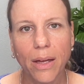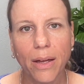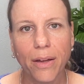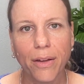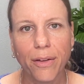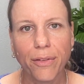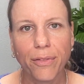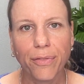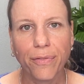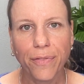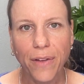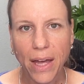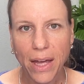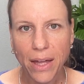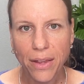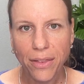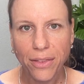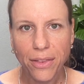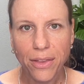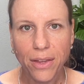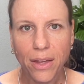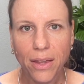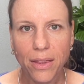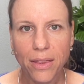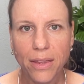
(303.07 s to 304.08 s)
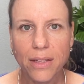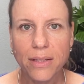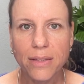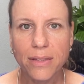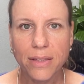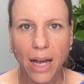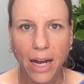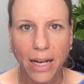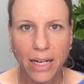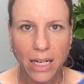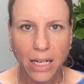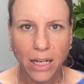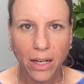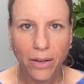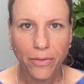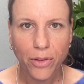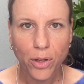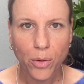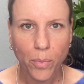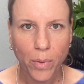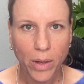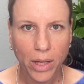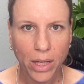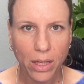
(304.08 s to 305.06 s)
Fifth, the signing of
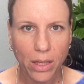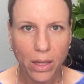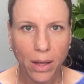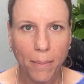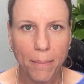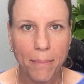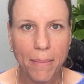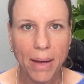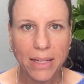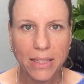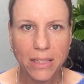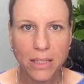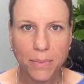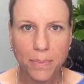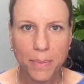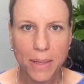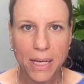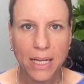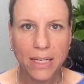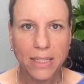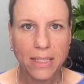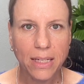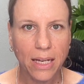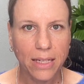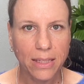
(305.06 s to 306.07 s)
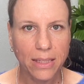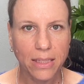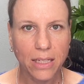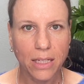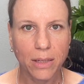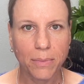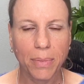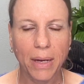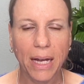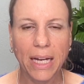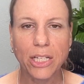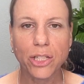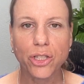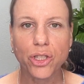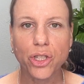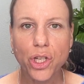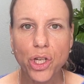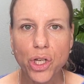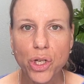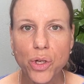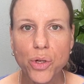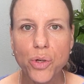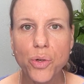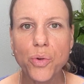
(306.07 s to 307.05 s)
the will must be attested by
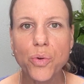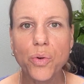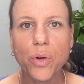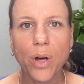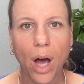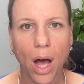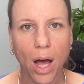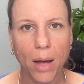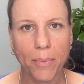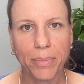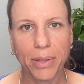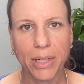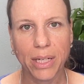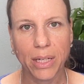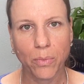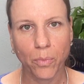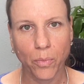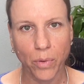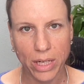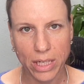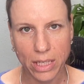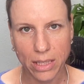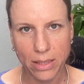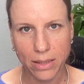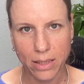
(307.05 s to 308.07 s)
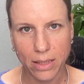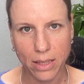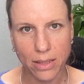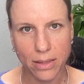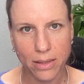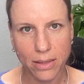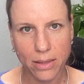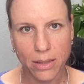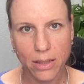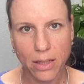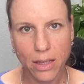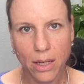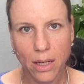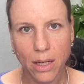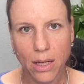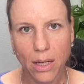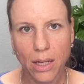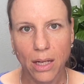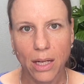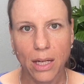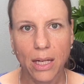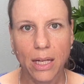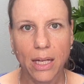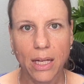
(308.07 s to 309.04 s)
2 competent witnesses.
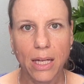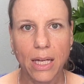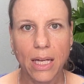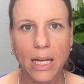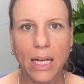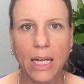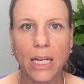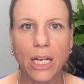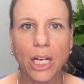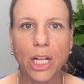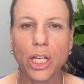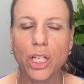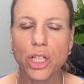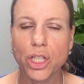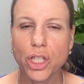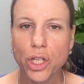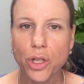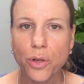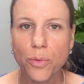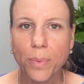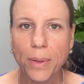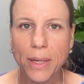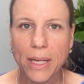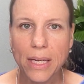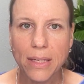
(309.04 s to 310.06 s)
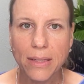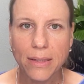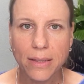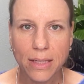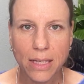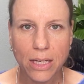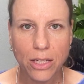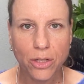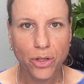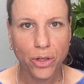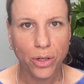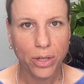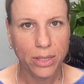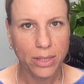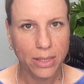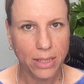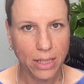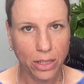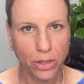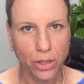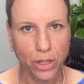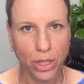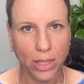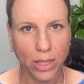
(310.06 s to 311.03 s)
In UPC
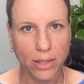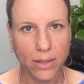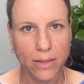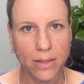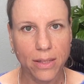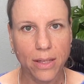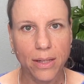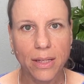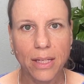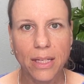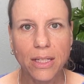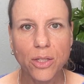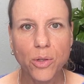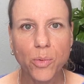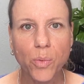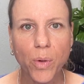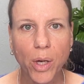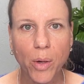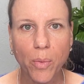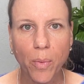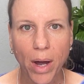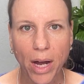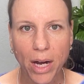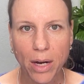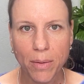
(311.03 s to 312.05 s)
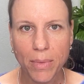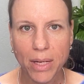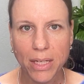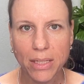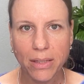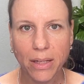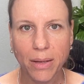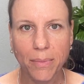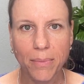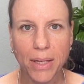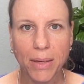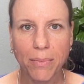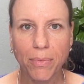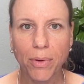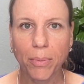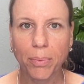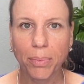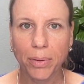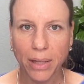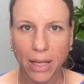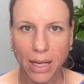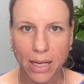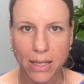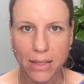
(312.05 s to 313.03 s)
jurisdictions, this requirement can be
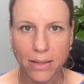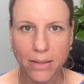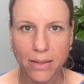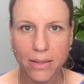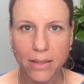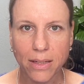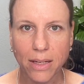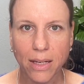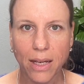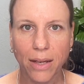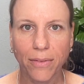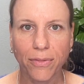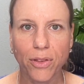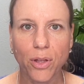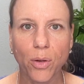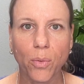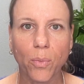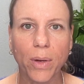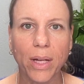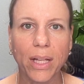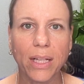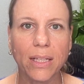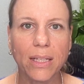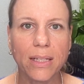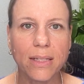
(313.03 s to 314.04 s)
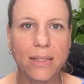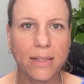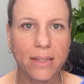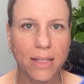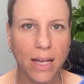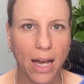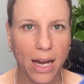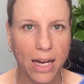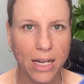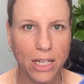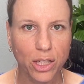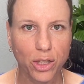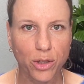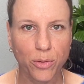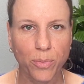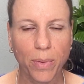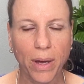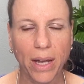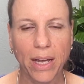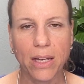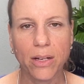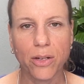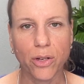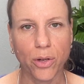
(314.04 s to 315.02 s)
replaced if the will is signed
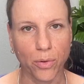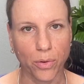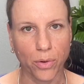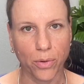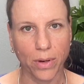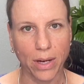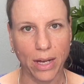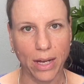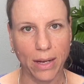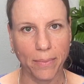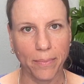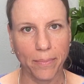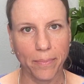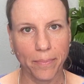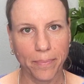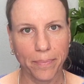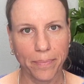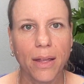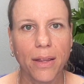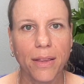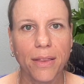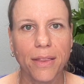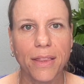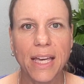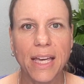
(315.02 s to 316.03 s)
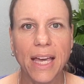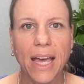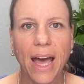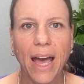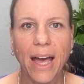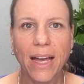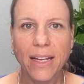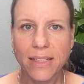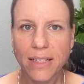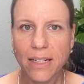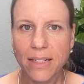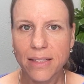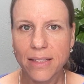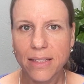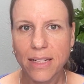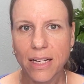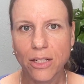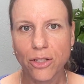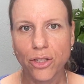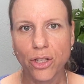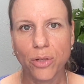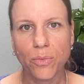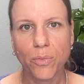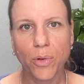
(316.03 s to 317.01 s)
by a notary. The
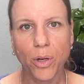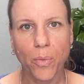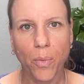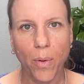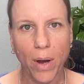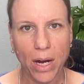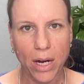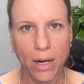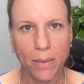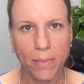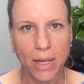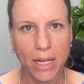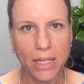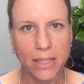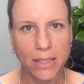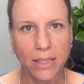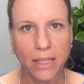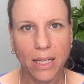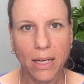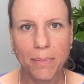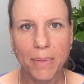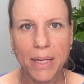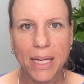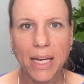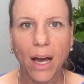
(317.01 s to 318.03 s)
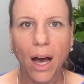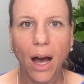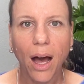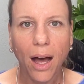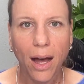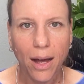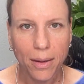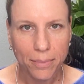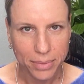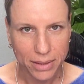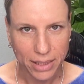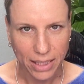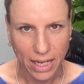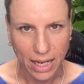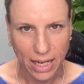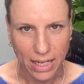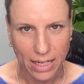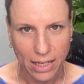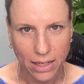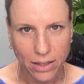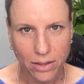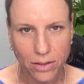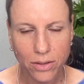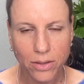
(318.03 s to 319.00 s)
attestation requirement can be
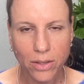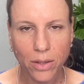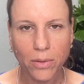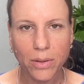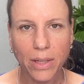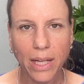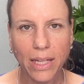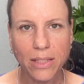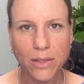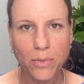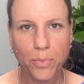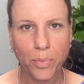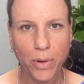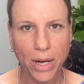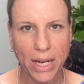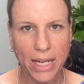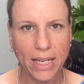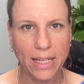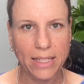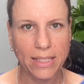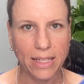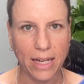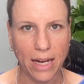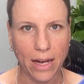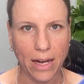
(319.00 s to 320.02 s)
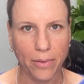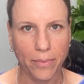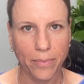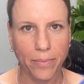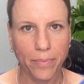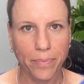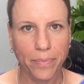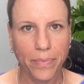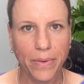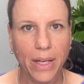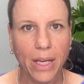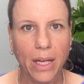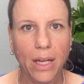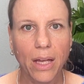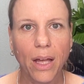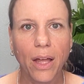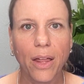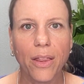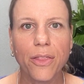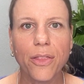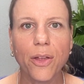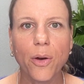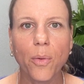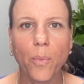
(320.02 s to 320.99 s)
complicated, so let's break it down.
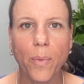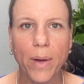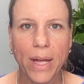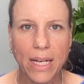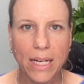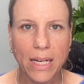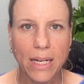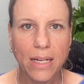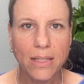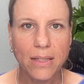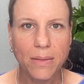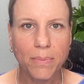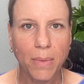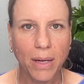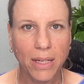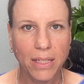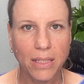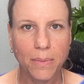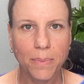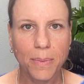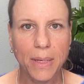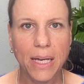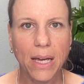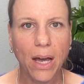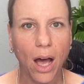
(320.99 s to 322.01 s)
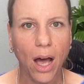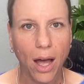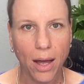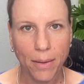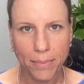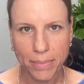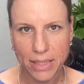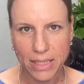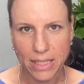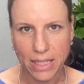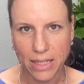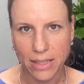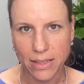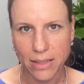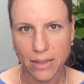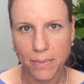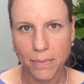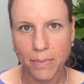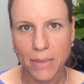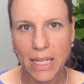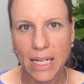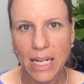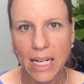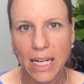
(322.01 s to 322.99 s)
The witness must be competent,
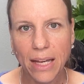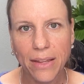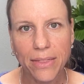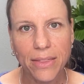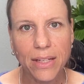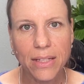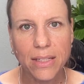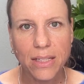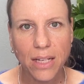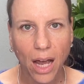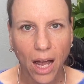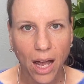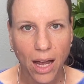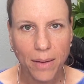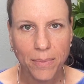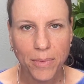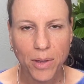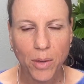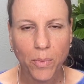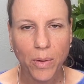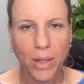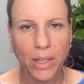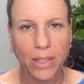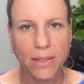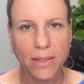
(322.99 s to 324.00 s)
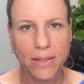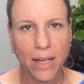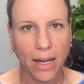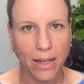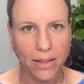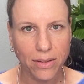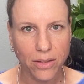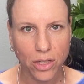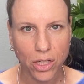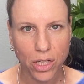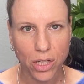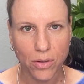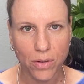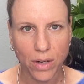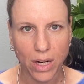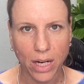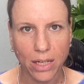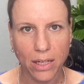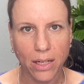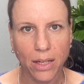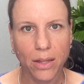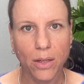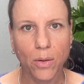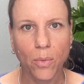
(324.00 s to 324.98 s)
meaning at the time the will is
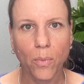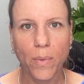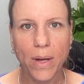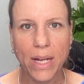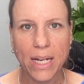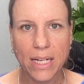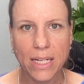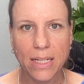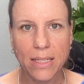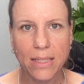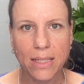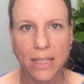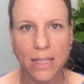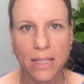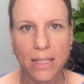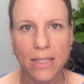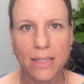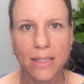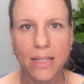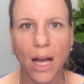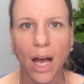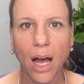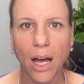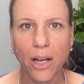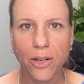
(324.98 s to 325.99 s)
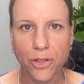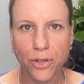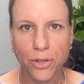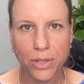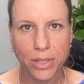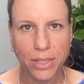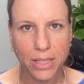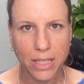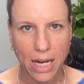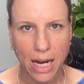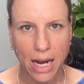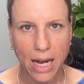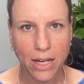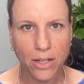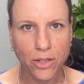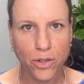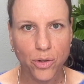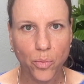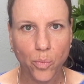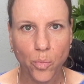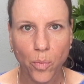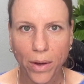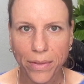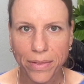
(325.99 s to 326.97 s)
executed, the witnesses
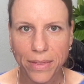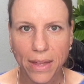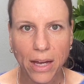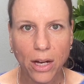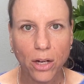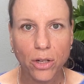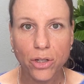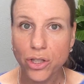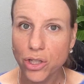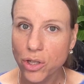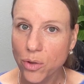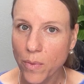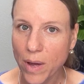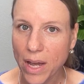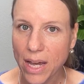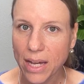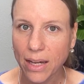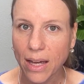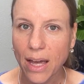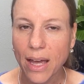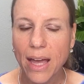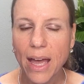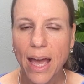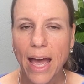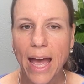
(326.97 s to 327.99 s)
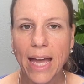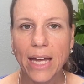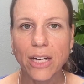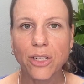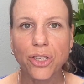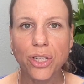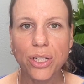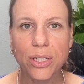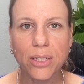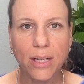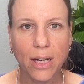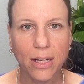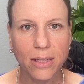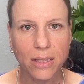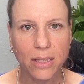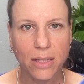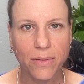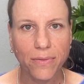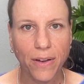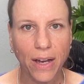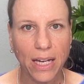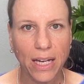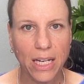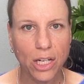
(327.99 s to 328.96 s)
understand what they are doing and could
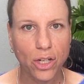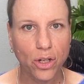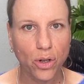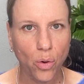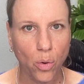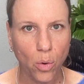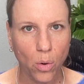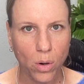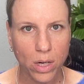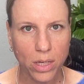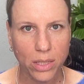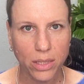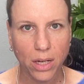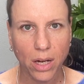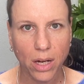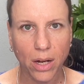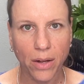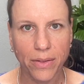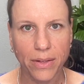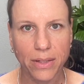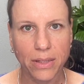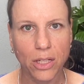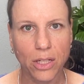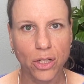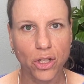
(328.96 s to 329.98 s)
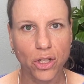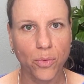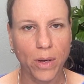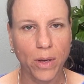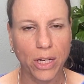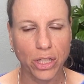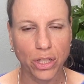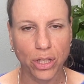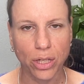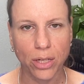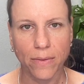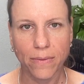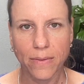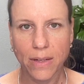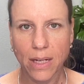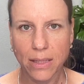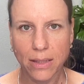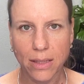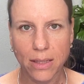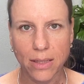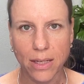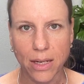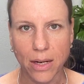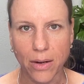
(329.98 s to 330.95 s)
testify in court on the situation if
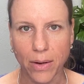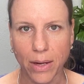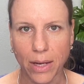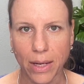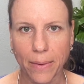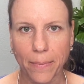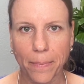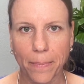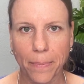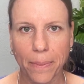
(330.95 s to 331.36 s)
necessary.